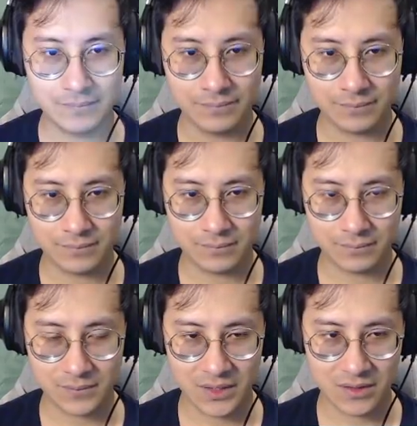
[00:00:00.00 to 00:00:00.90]

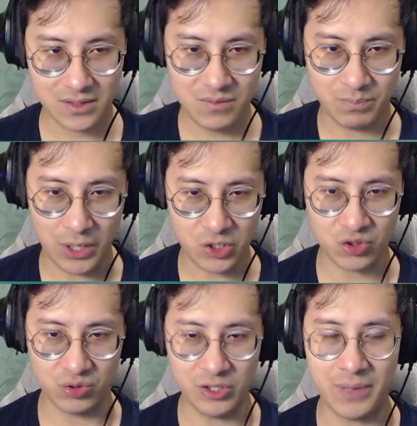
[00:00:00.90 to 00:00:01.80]
Seems Bancho
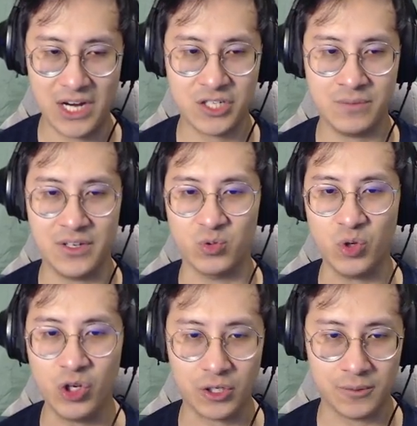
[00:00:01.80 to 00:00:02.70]
is really passionate about his
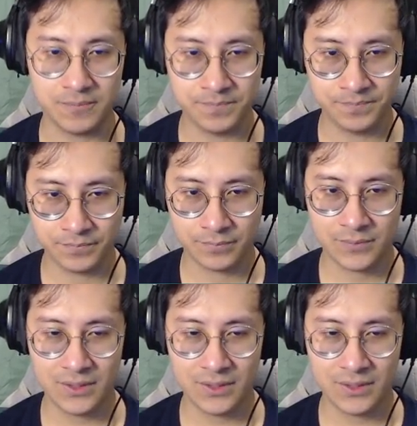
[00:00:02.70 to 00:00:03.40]
work.